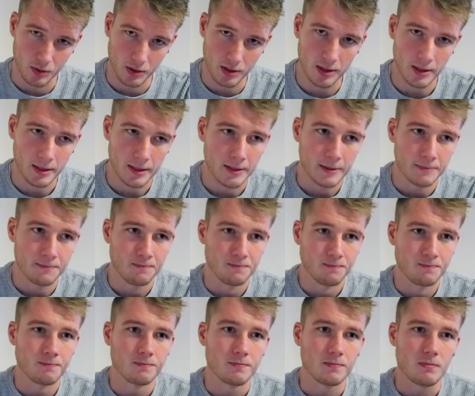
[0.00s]
lower.
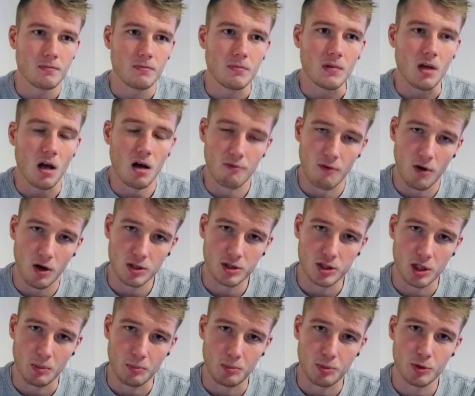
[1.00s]
I've
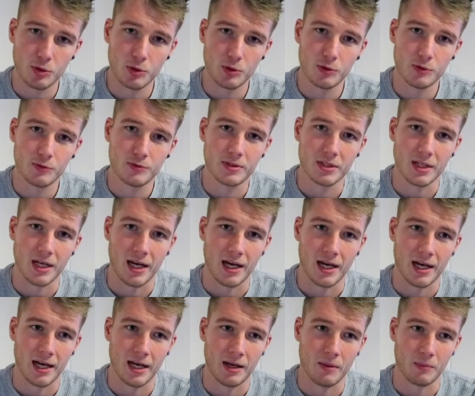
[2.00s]
also improved,
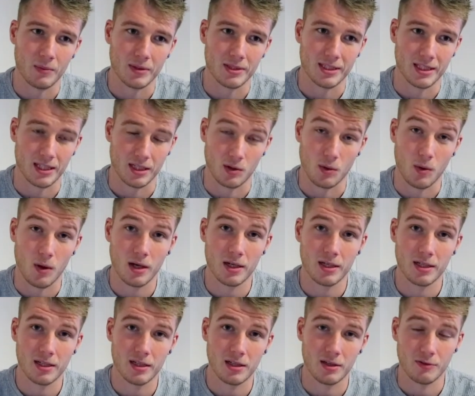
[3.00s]
we'd say, the
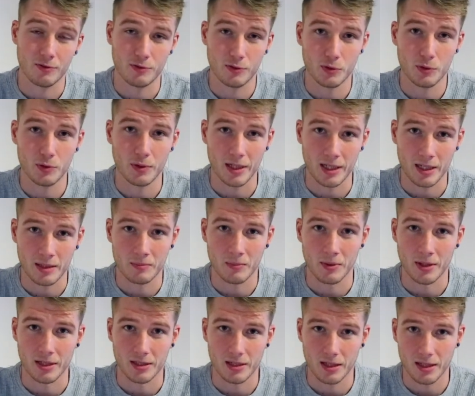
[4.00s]
quality of the food in
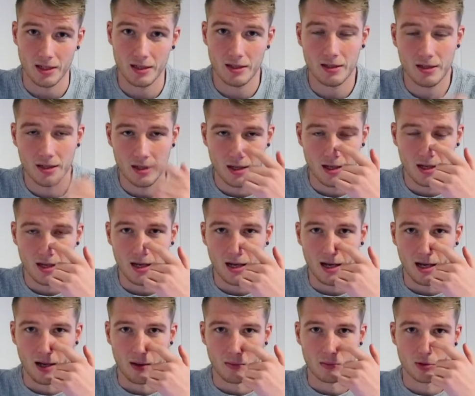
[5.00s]
my diet. So
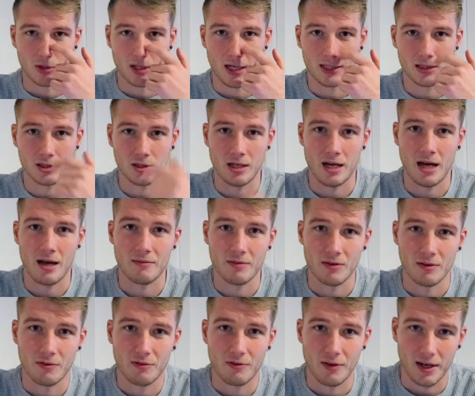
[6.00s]
that's going to have
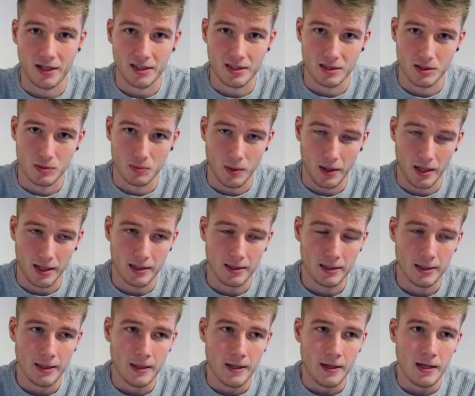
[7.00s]
an effect as
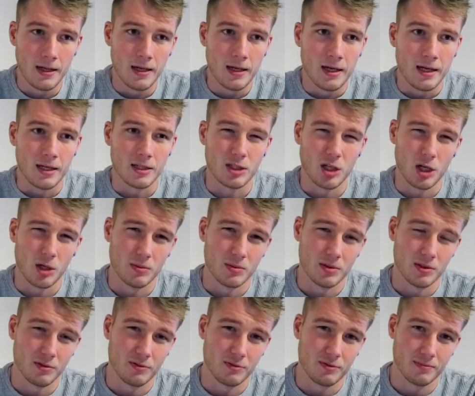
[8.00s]
well in
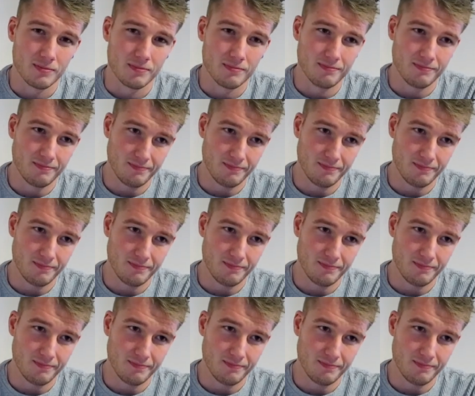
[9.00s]
terms of